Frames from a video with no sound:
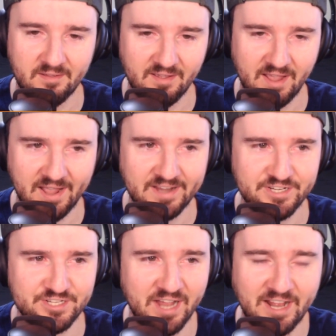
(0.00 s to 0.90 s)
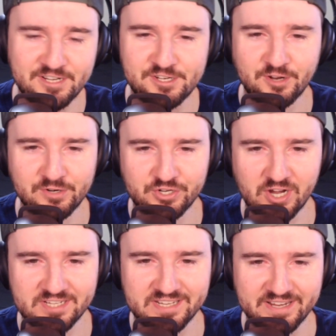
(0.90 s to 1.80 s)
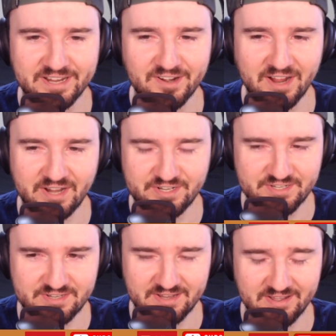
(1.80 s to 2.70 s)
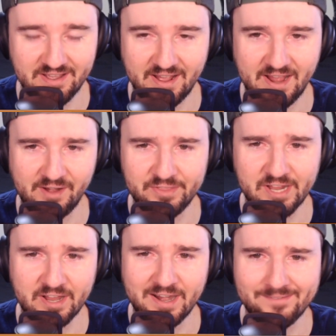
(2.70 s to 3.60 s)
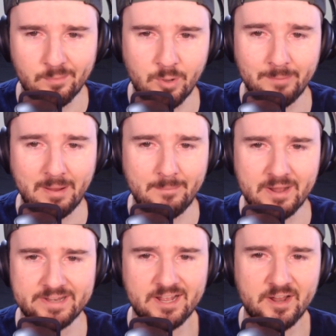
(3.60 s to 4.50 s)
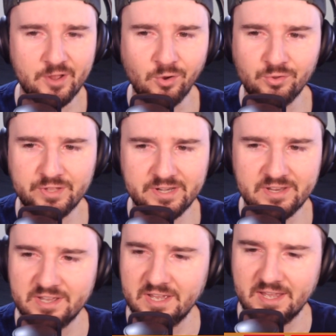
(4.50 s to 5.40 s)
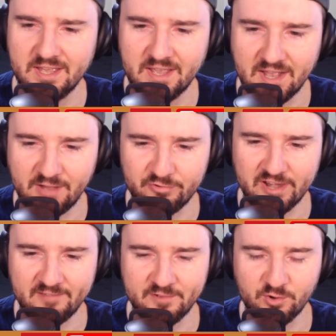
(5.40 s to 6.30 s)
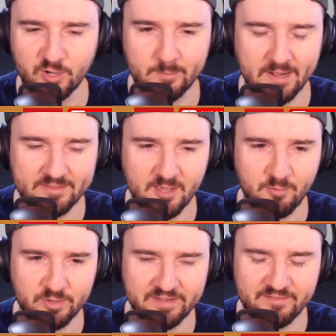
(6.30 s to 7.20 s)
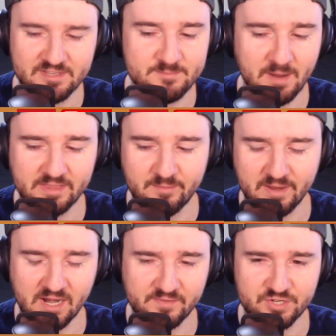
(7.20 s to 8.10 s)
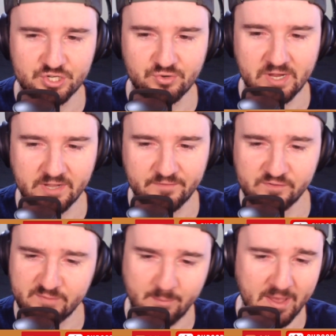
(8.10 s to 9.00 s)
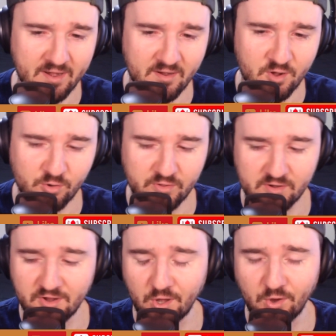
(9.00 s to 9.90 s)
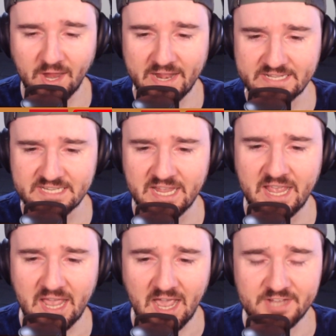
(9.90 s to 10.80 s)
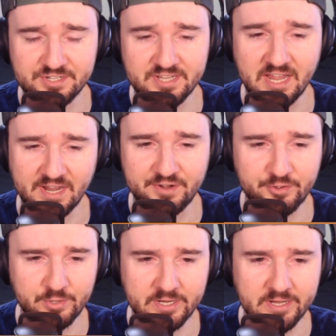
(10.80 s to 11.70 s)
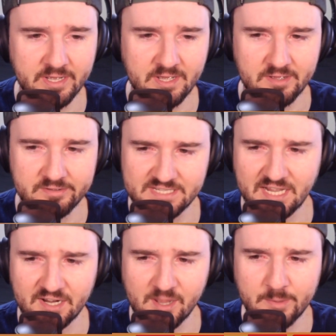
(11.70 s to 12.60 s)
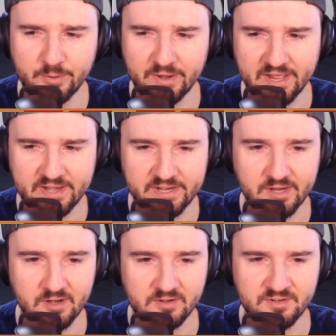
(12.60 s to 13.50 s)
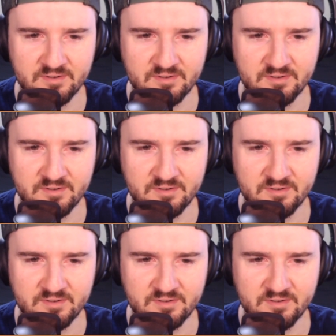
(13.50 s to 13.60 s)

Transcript: I just, I just don't trust it here. I just, I don't think I could ever put my money on Oakland. I would not feel good about them, even despite them being on the streak. If you've been betting on Oakland, congrats. I just can't do it. Gonna come to an end here.